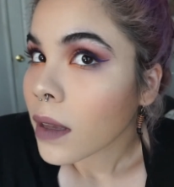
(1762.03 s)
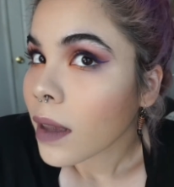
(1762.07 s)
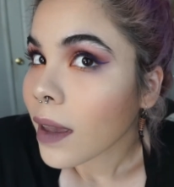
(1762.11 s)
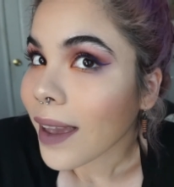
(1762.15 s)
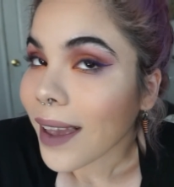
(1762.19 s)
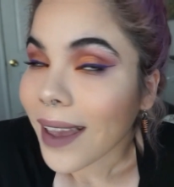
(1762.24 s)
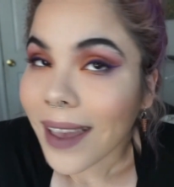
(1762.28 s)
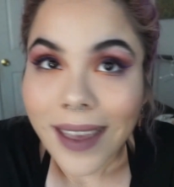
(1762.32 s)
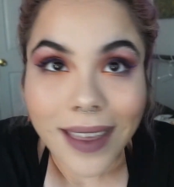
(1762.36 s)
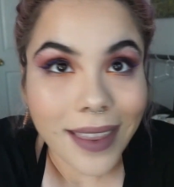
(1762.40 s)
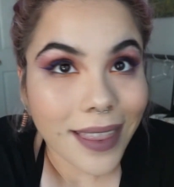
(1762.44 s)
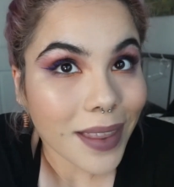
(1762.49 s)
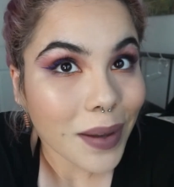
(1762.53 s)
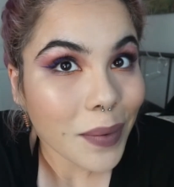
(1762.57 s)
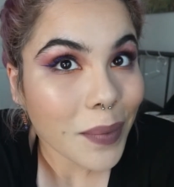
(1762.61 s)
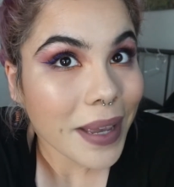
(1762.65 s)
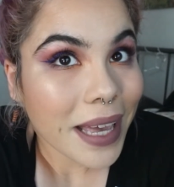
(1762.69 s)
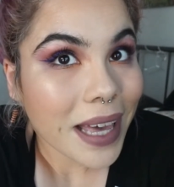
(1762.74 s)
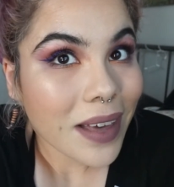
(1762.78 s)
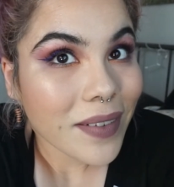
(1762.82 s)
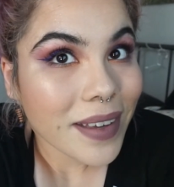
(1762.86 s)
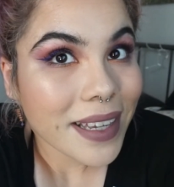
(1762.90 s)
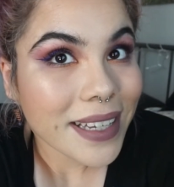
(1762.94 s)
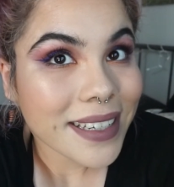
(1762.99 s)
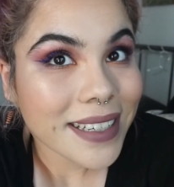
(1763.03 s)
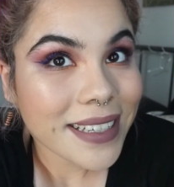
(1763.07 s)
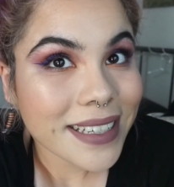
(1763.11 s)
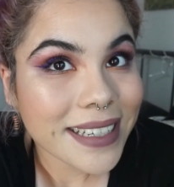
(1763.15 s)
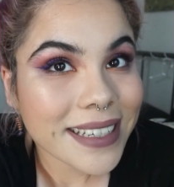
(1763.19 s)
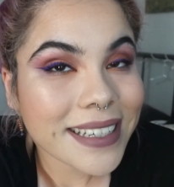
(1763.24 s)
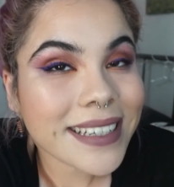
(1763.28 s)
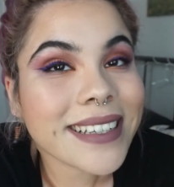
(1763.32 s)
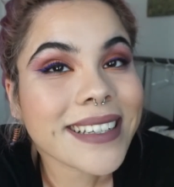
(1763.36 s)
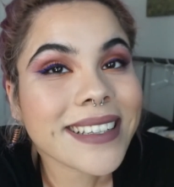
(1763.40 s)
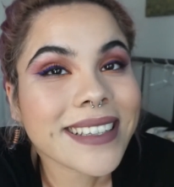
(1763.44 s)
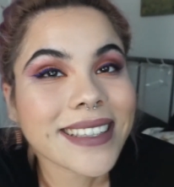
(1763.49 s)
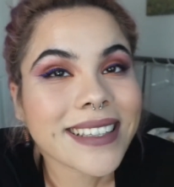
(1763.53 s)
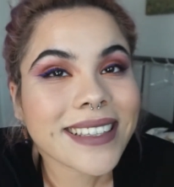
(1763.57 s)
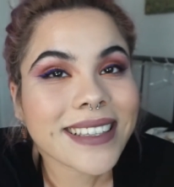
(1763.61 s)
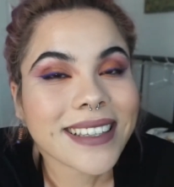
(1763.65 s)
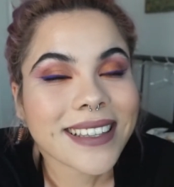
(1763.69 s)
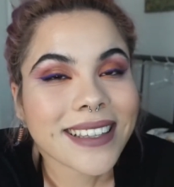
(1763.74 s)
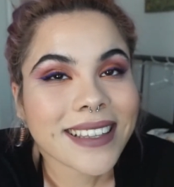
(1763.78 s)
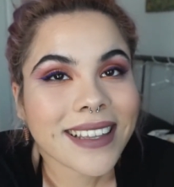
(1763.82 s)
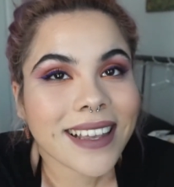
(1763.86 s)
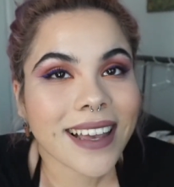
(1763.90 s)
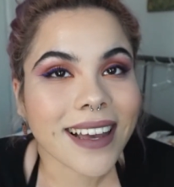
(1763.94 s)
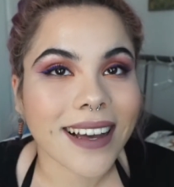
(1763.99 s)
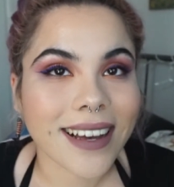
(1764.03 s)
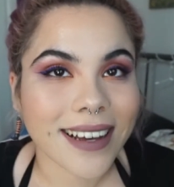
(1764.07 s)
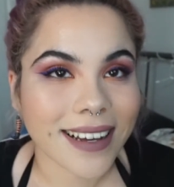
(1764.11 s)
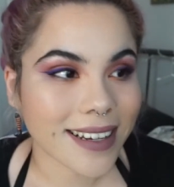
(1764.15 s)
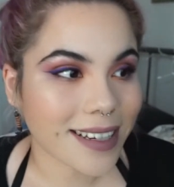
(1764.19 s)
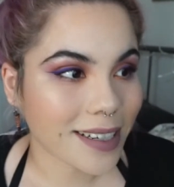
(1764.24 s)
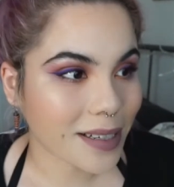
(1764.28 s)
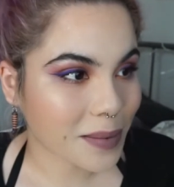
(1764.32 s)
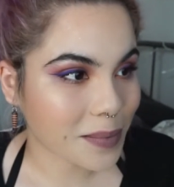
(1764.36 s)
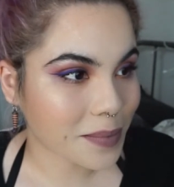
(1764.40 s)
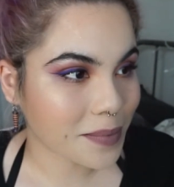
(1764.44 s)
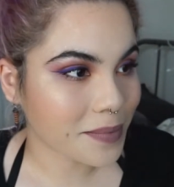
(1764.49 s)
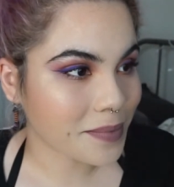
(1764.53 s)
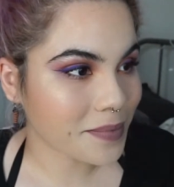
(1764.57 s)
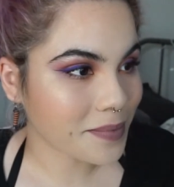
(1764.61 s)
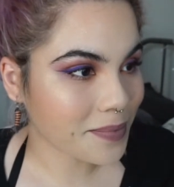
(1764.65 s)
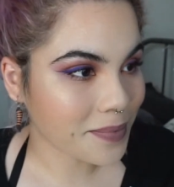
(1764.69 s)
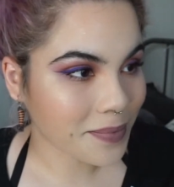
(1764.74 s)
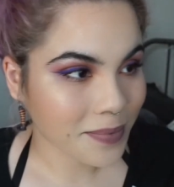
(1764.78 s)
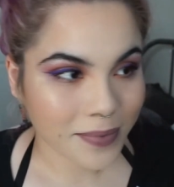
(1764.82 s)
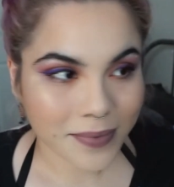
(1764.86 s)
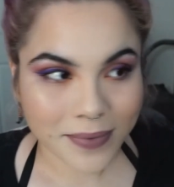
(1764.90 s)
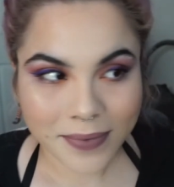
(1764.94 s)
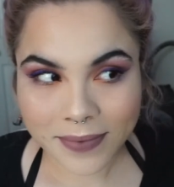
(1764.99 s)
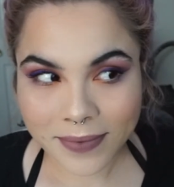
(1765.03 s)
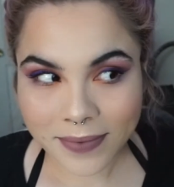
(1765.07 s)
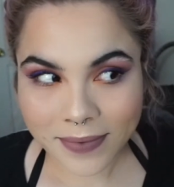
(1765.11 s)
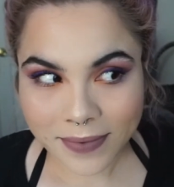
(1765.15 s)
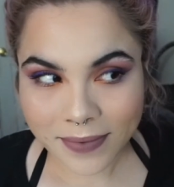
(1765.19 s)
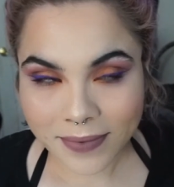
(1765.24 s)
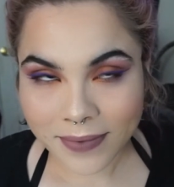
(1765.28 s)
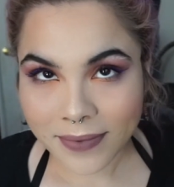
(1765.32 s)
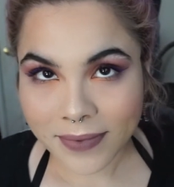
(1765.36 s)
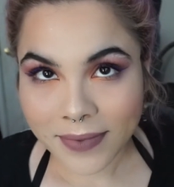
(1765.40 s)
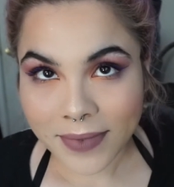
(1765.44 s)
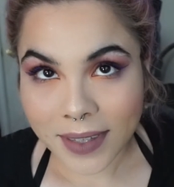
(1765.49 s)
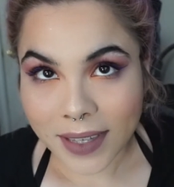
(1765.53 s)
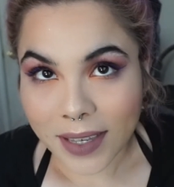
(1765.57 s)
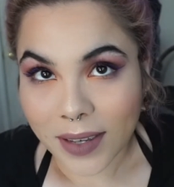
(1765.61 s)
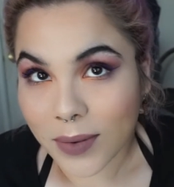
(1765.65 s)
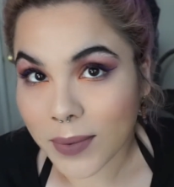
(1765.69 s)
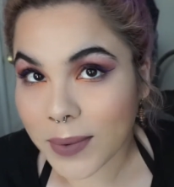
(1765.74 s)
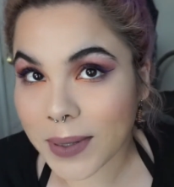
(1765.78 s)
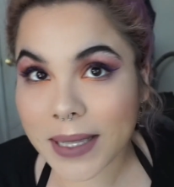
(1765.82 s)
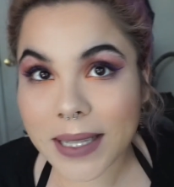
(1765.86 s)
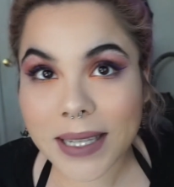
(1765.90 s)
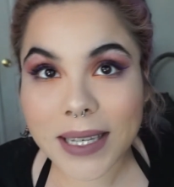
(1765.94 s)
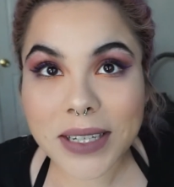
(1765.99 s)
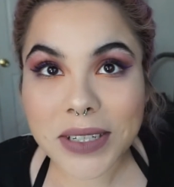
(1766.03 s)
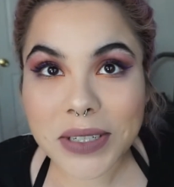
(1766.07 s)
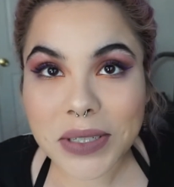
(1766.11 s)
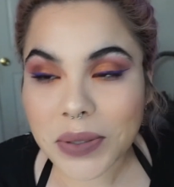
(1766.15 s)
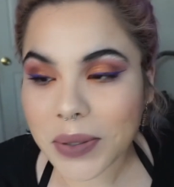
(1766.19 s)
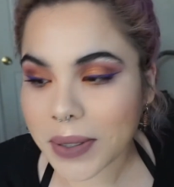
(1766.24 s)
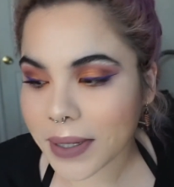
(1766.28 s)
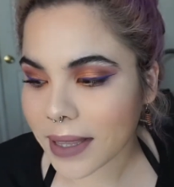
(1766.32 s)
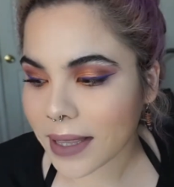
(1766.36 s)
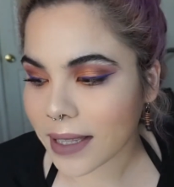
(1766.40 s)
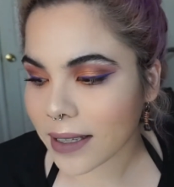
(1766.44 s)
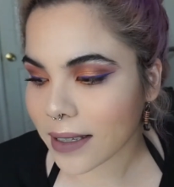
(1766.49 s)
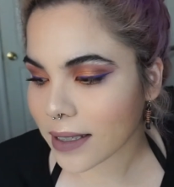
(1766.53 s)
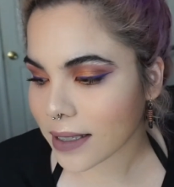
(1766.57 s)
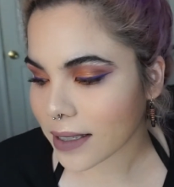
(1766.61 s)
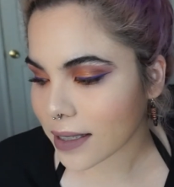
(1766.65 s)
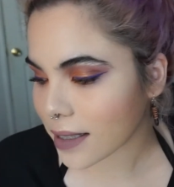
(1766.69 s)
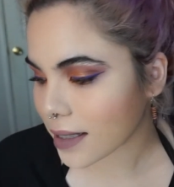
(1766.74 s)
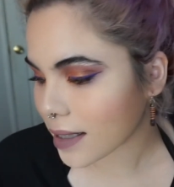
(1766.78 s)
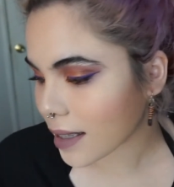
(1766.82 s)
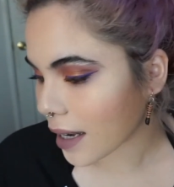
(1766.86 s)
And there we have it. I really enjoyed this.